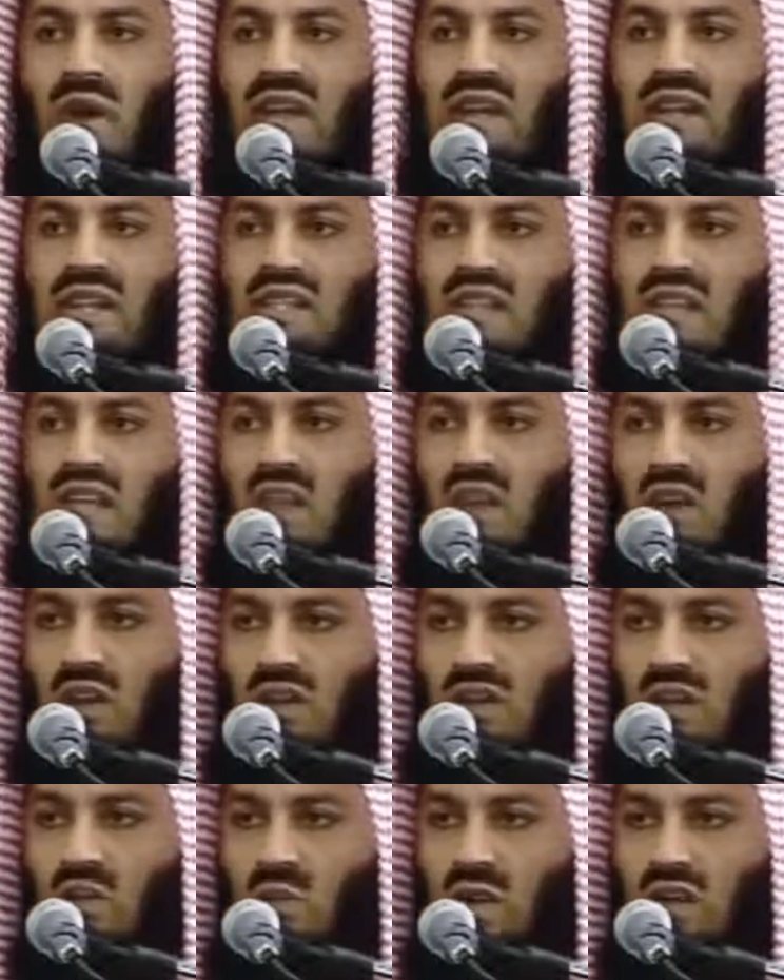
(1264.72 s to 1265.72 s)
wonders
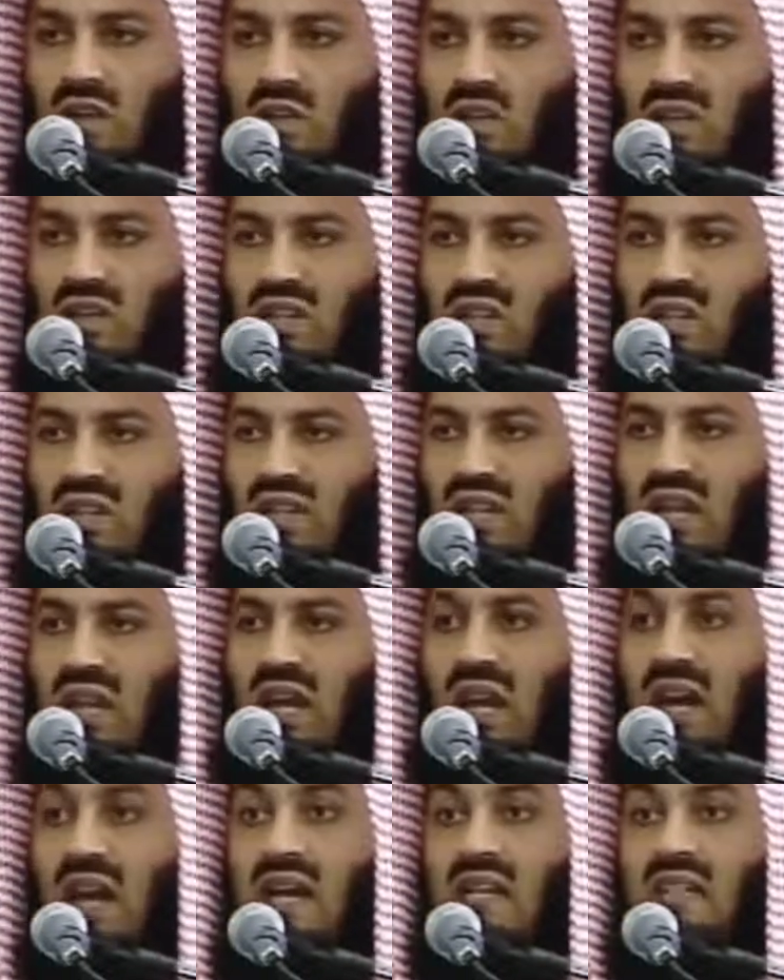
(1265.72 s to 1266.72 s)
in what condition
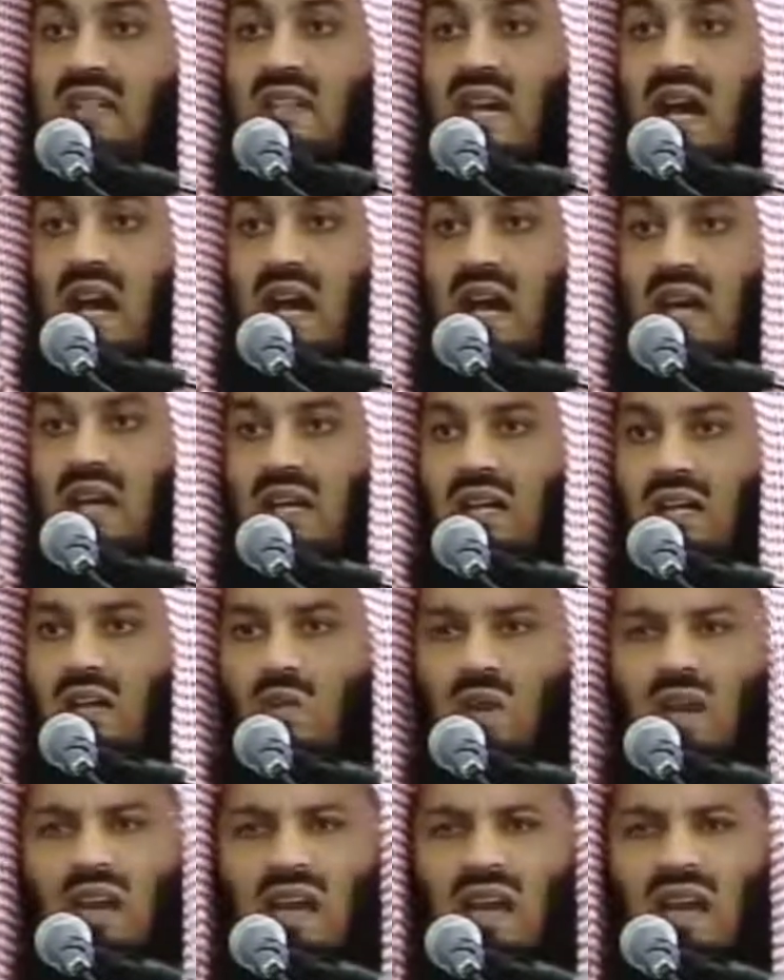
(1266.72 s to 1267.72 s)
their hearts are.
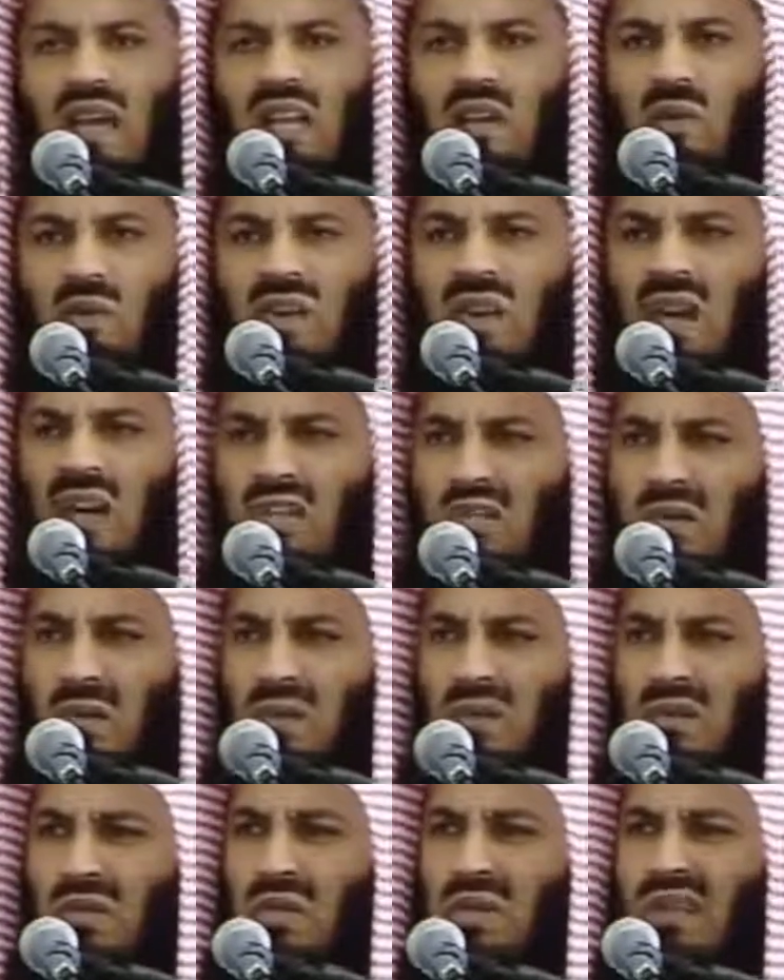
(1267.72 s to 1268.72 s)
Wallahi, we are
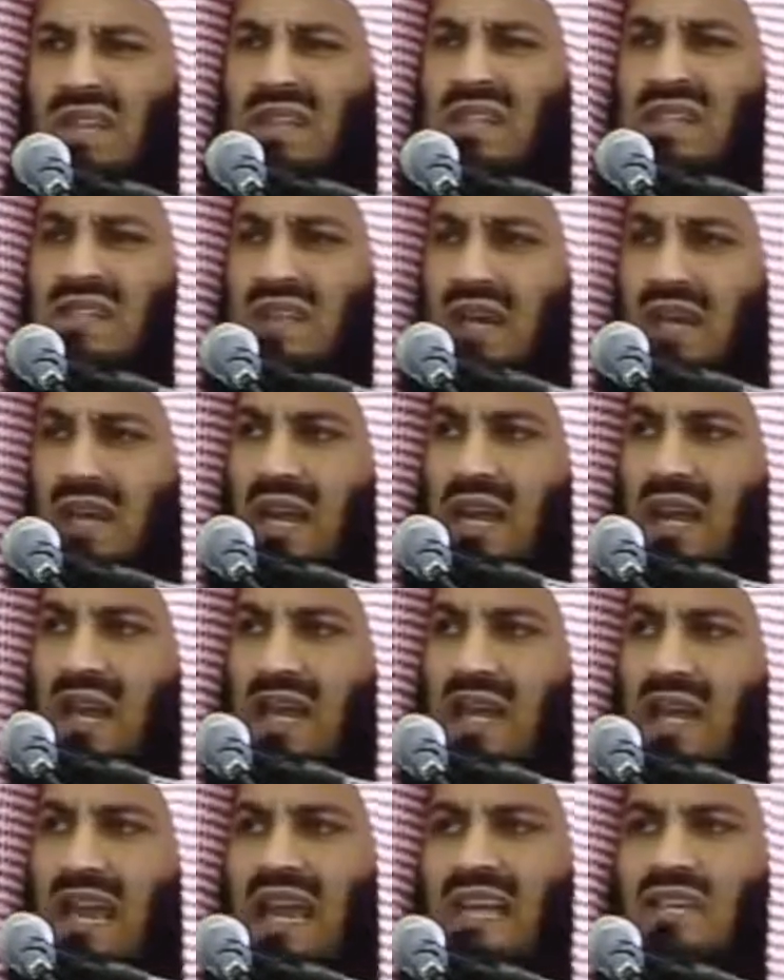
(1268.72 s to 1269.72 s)
taught to read
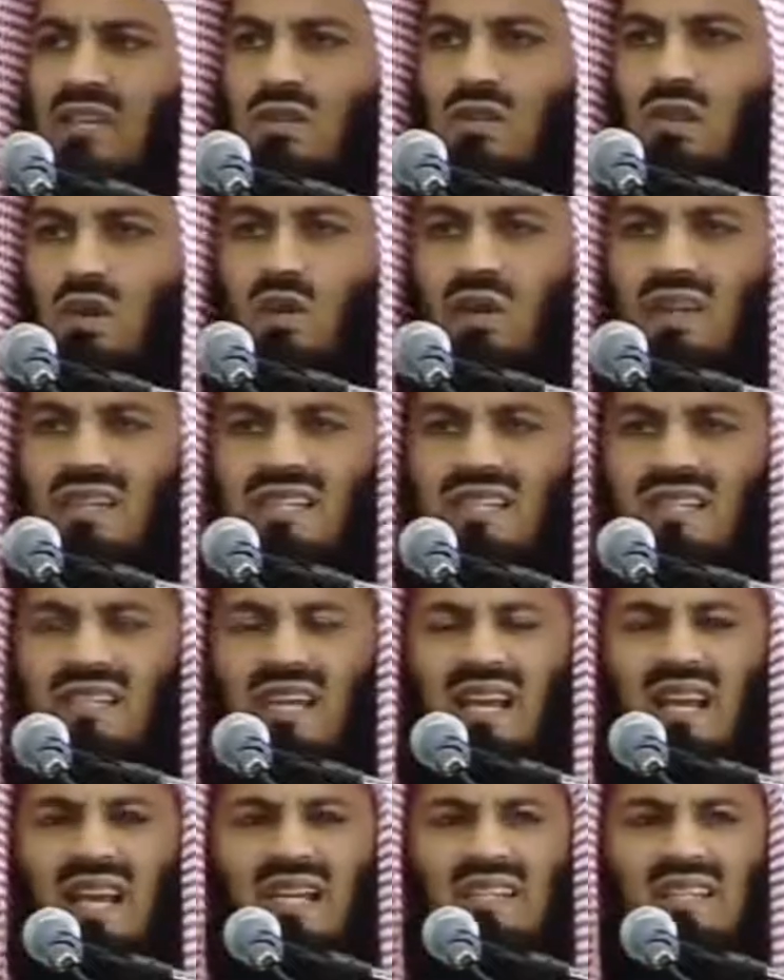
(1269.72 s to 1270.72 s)
Salah as though it is
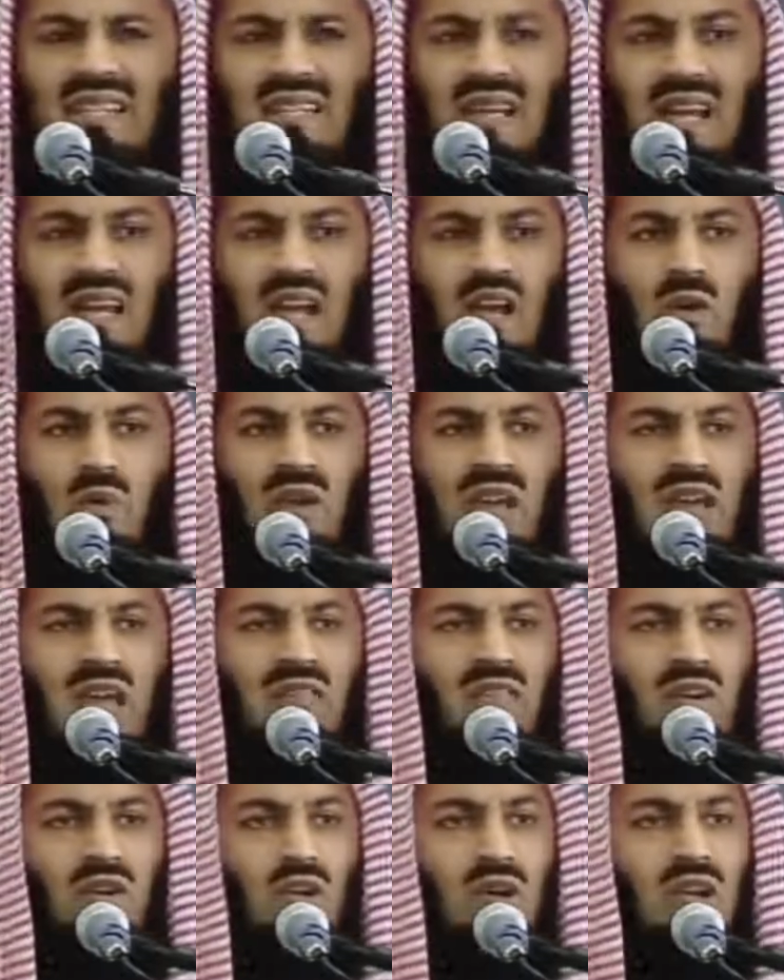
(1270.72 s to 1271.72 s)
the last Salah we're
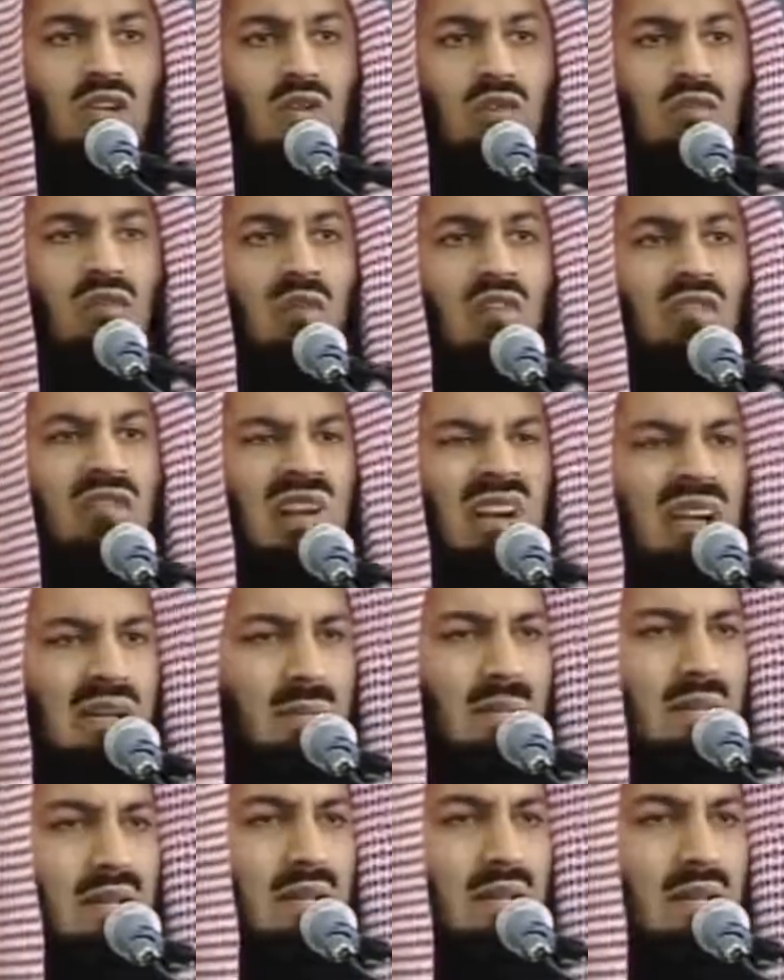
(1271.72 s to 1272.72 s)
ever going to fulfill.